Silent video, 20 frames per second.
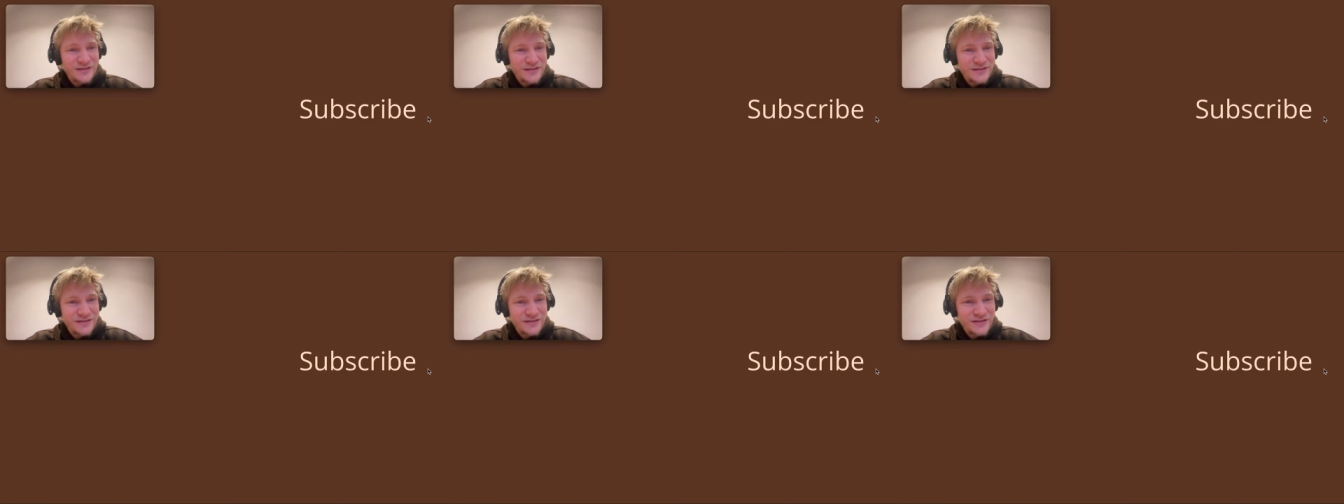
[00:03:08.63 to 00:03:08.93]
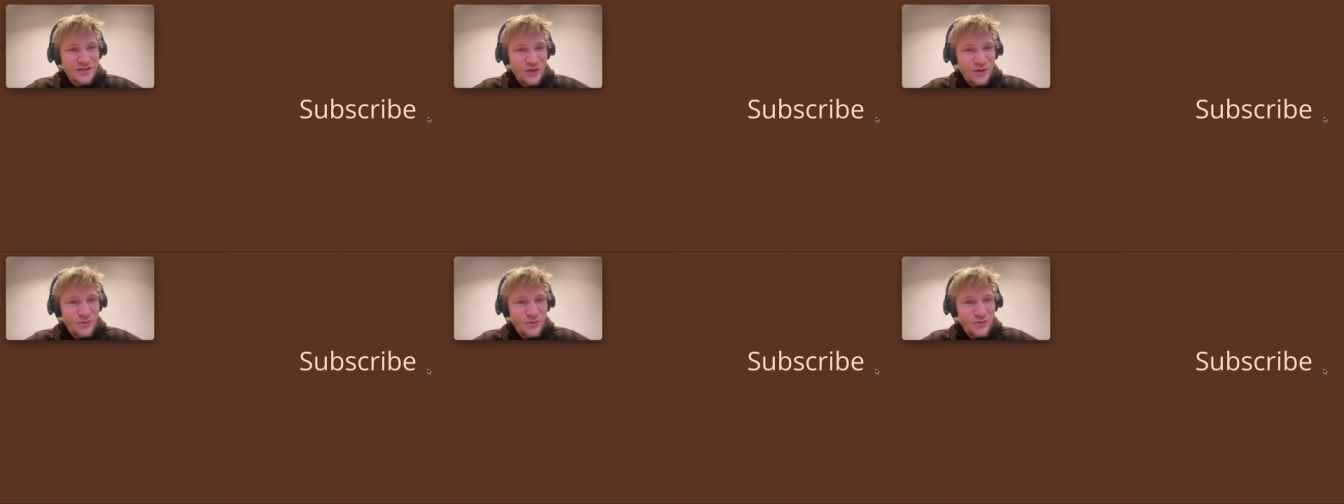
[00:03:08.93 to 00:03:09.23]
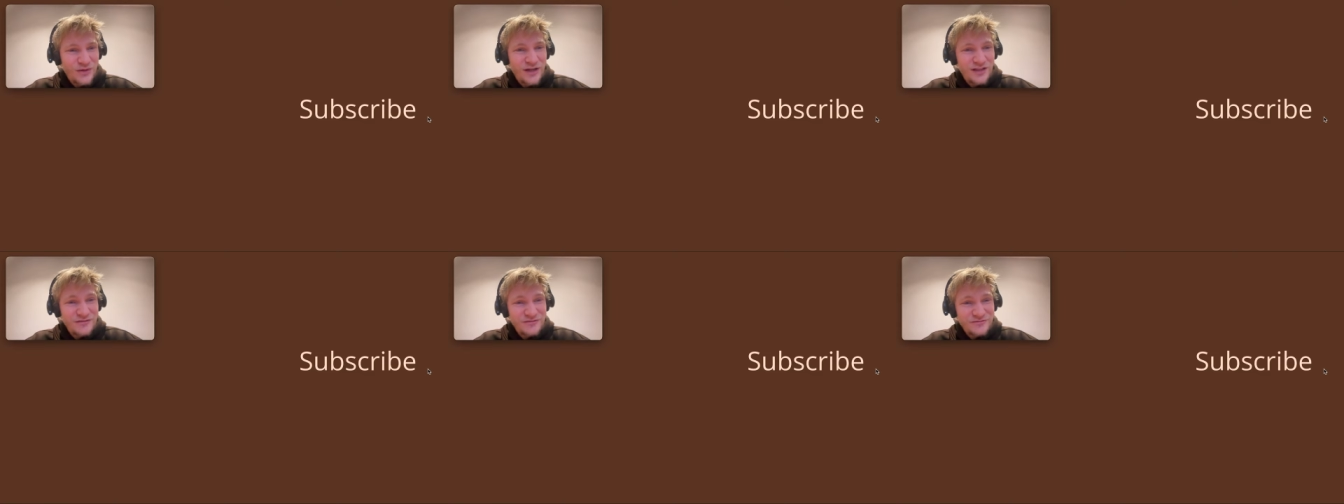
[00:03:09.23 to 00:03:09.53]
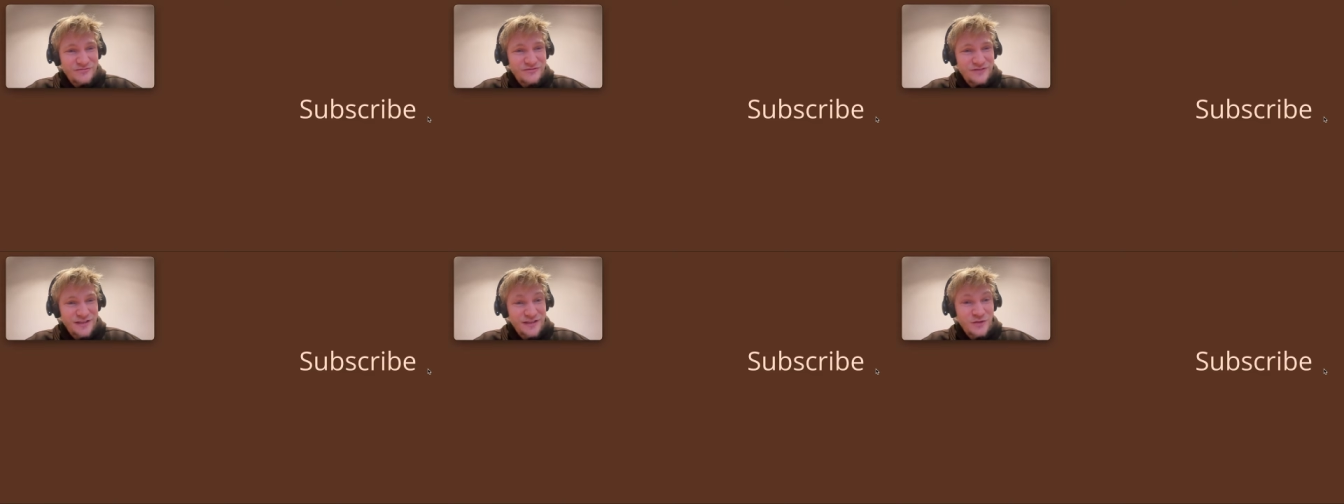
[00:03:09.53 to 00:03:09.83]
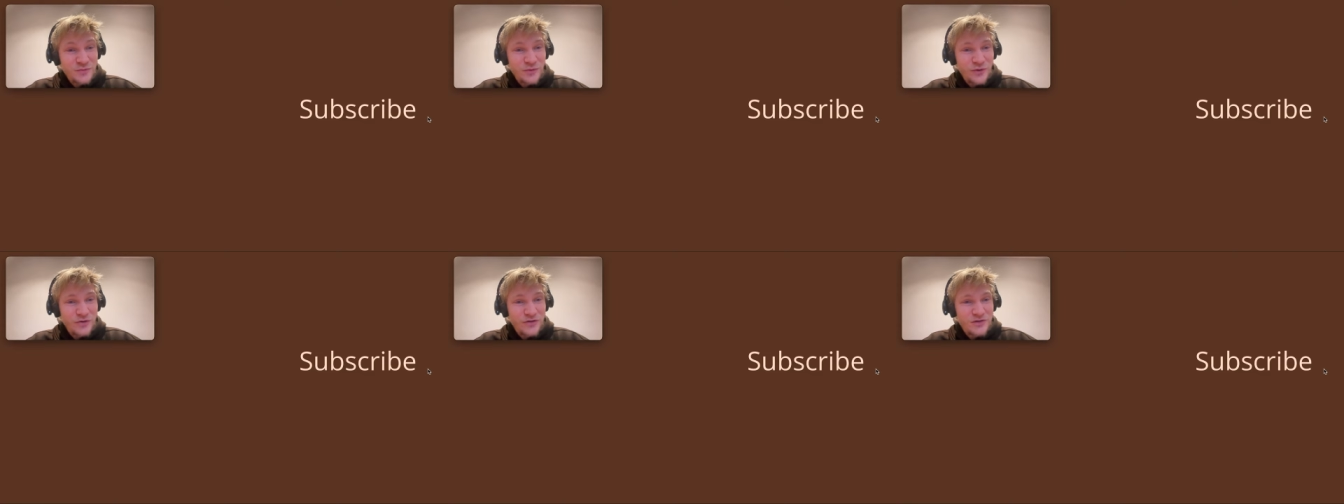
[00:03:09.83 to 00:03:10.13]
So I've
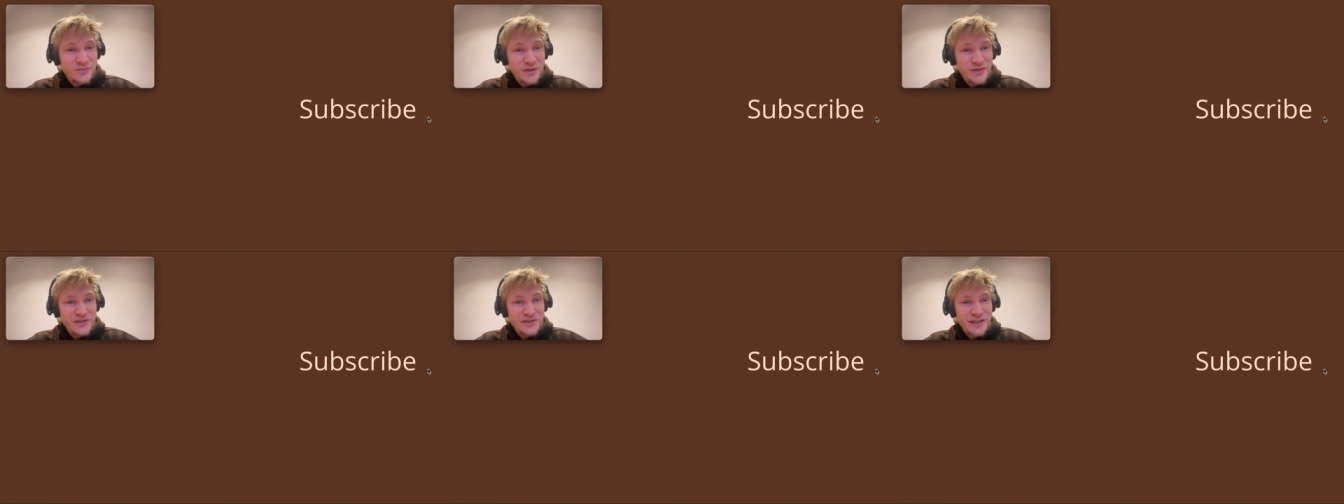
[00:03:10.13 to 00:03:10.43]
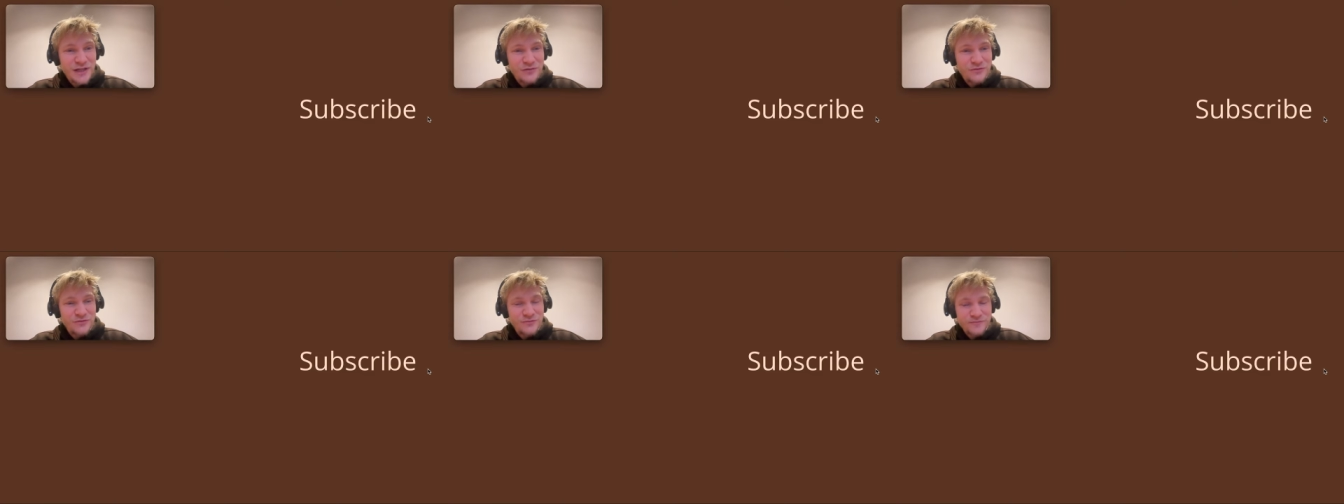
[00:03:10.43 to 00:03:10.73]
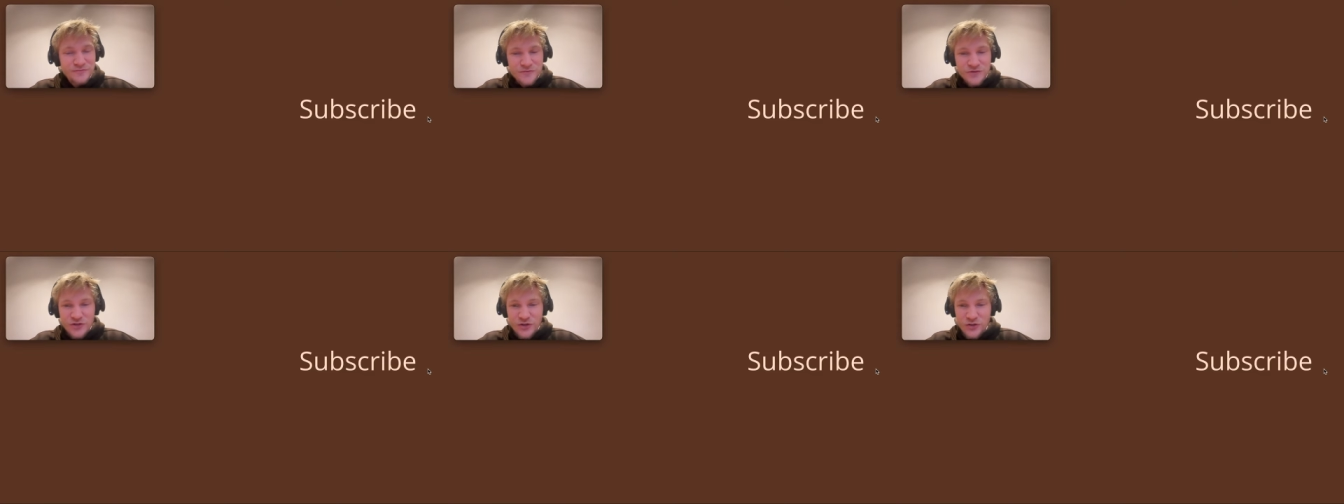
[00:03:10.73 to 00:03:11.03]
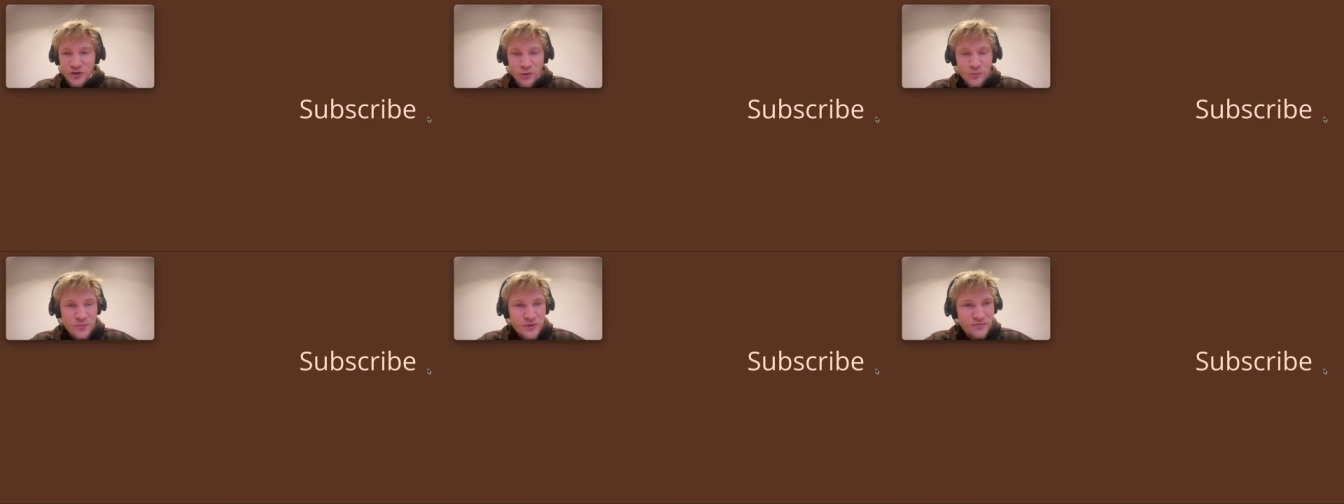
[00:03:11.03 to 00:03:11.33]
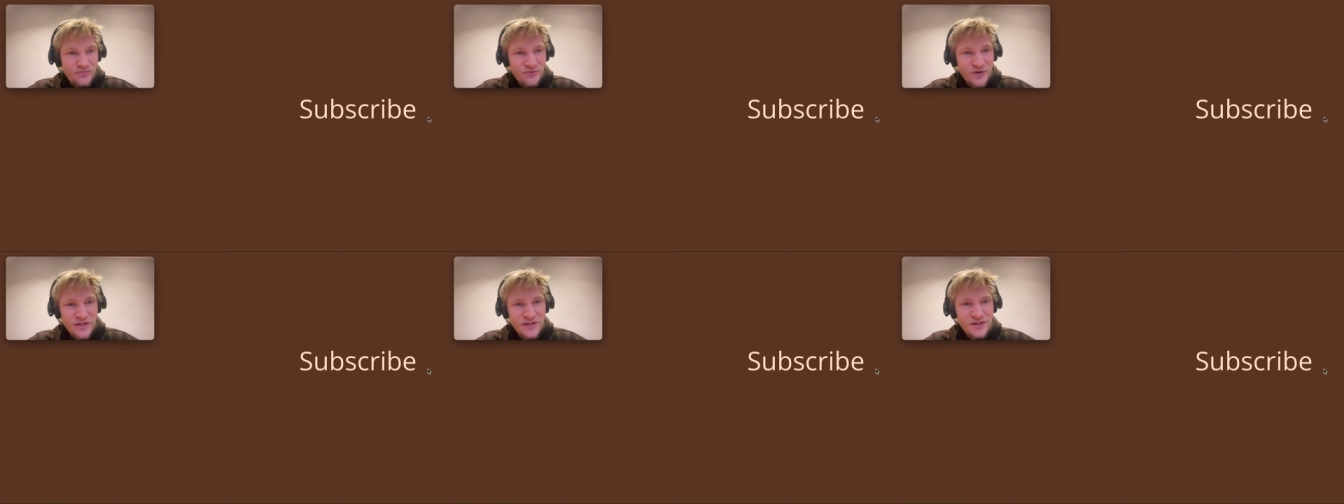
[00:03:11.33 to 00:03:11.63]
experienced myself. So don't be
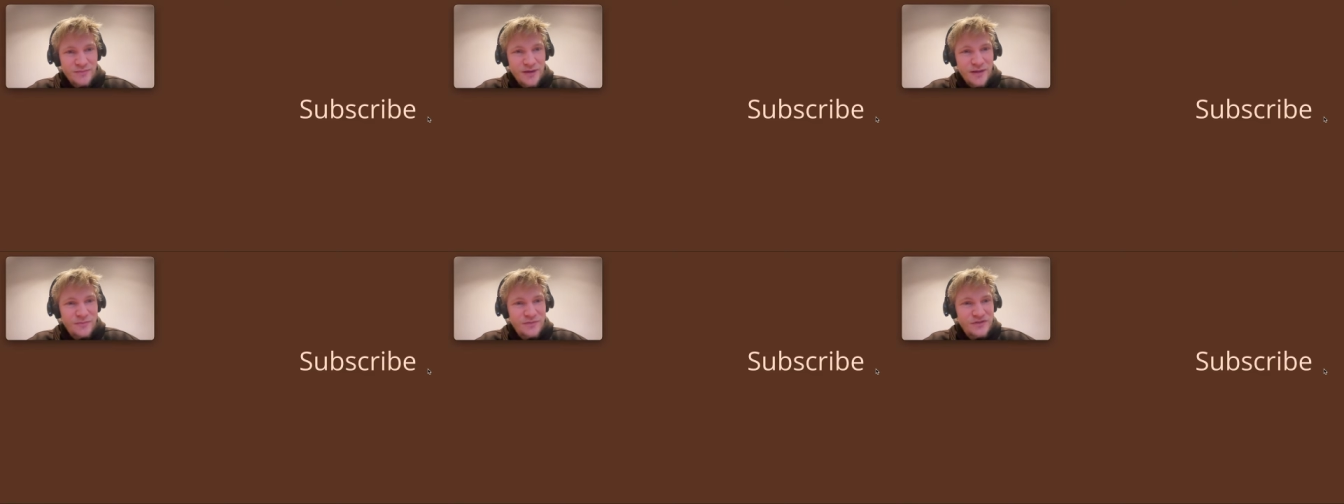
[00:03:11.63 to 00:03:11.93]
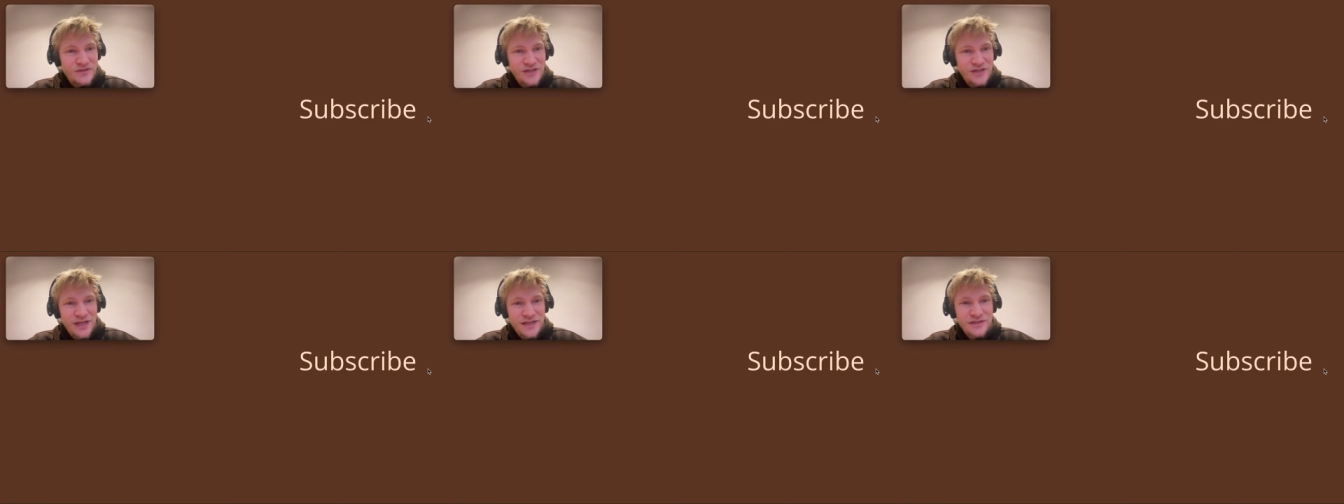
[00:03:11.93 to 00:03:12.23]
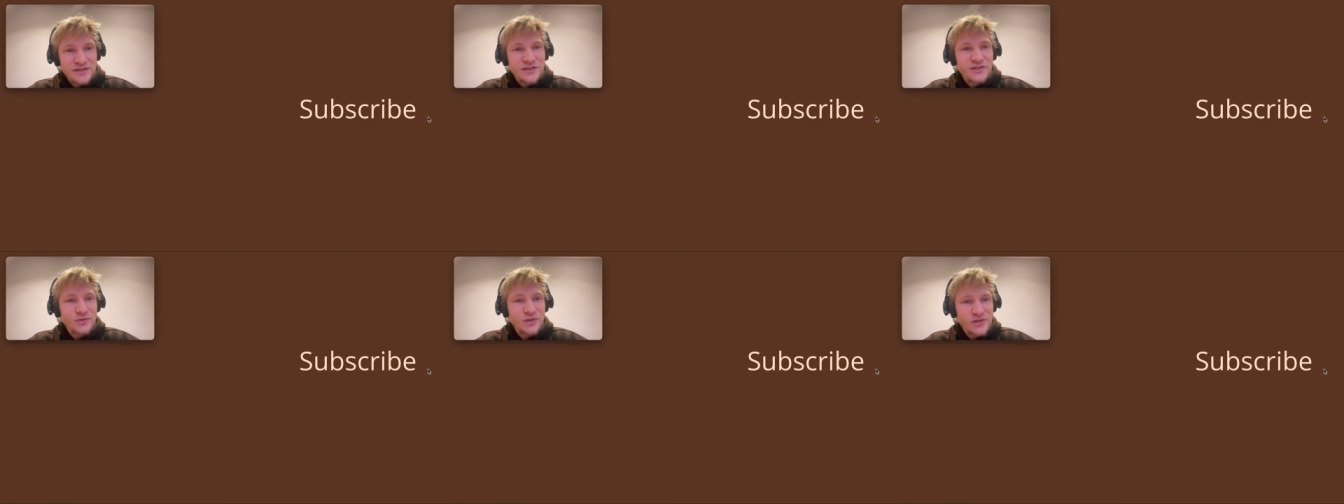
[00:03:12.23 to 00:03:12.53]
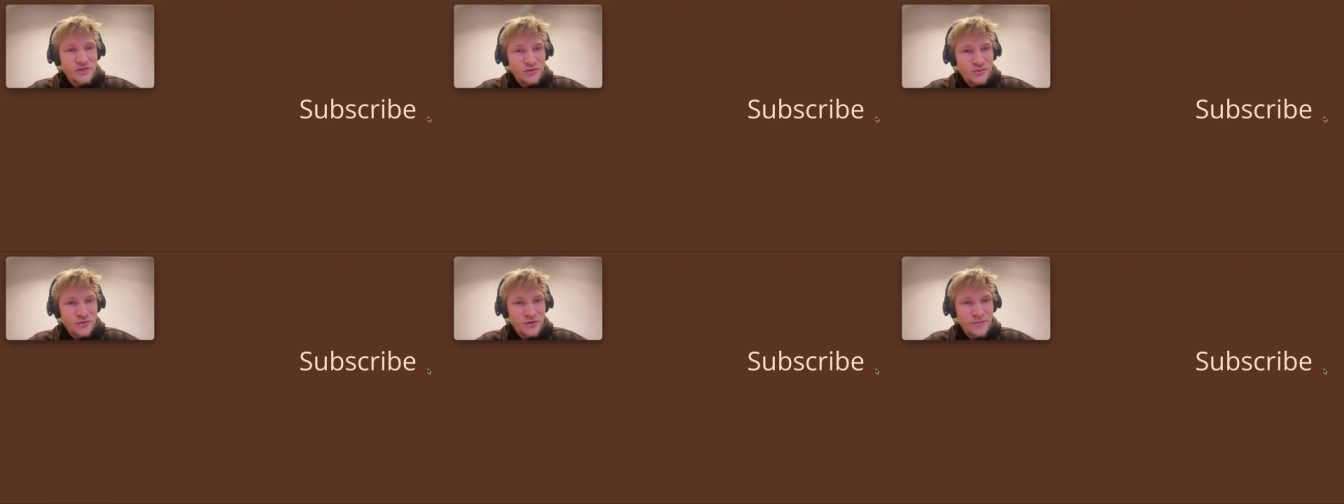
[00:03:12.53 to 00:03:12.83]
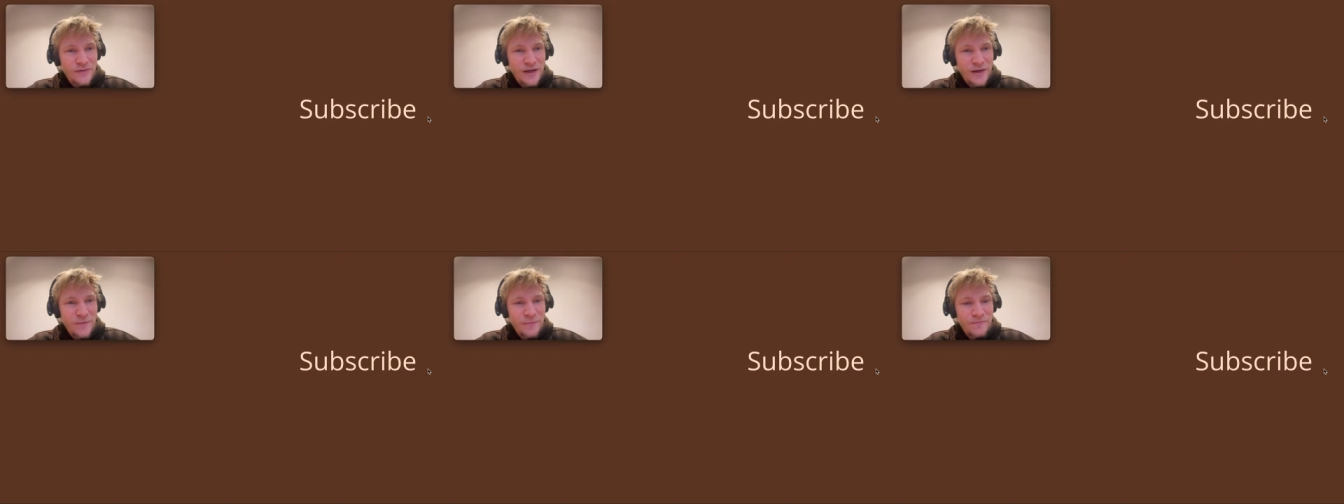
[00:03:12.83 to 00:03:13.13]
afraid to make mistakes is what it's all
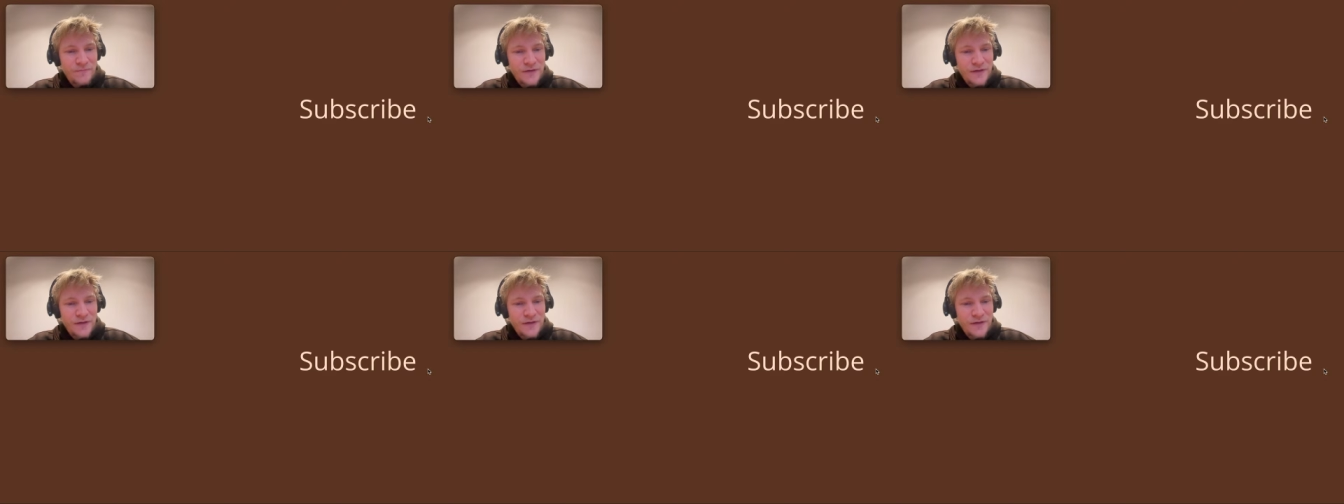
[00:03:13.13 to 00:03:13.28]
about.